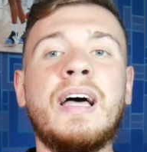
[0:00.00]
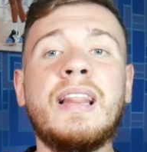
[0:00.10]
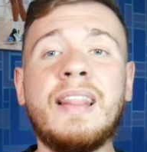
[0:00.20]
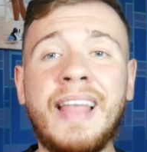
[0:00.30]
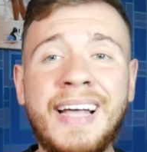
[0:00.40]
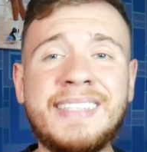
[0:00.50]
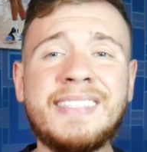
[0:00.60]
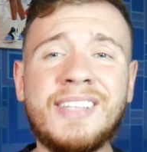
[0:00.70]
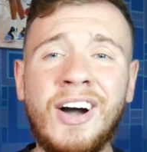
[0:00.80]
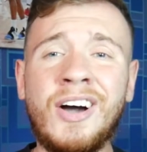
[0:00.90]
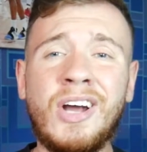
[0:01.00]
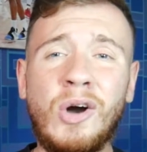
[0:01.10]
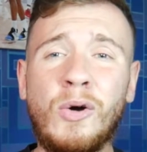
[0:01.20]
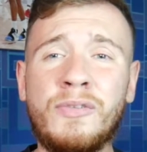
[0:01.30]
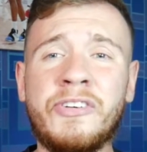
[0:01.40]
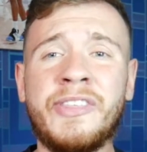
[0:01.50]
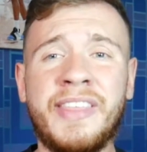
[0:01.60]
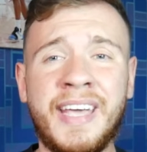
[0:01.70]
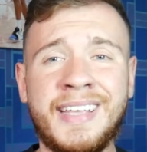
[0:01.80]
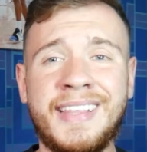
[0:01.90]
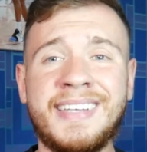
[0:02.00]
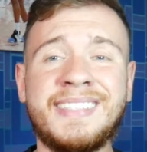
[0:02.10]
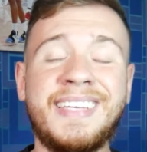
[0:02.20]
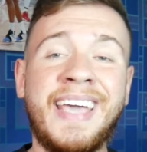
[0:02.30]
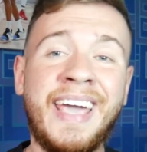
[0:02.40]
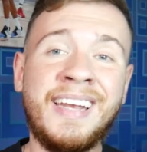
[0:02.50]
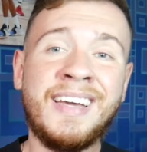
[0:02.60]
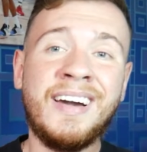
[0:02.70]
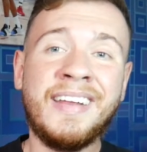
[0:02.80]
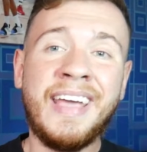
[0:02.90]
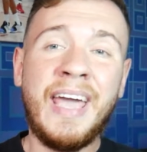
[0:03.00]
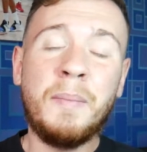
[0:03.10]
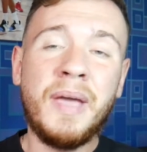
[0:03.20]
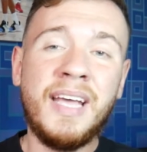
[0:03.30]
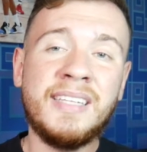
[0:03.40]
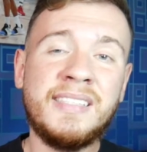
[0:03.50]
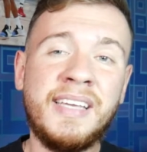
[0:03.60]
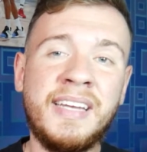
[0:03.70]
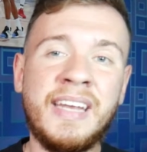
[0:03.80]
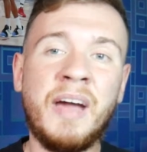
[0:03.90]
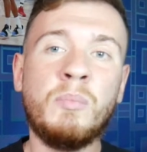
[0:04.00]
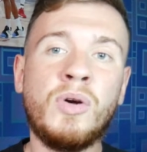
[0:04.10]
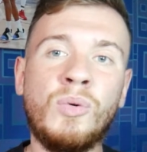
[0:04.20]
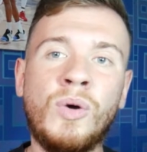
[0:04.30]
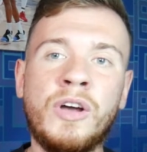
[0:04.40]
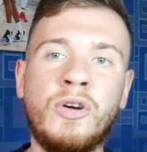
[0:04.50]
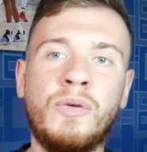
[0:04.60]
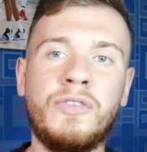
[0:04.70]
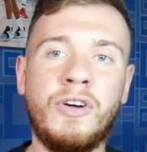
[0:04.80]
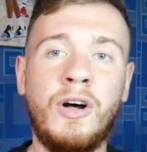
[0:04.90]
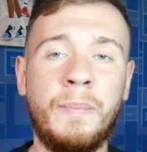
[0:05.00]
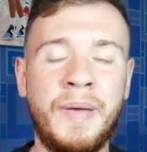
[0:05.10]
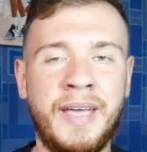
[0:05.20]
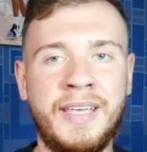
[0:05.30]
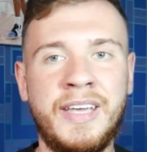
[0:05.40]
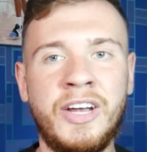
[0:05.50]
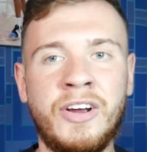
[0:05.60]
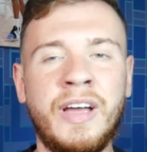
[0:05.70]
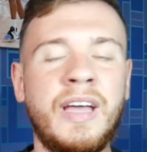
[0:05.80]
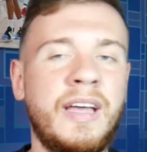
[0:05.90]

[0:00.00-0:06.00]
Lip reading: Let's not overthink this. Cade Cunningham is the number one overall pick here.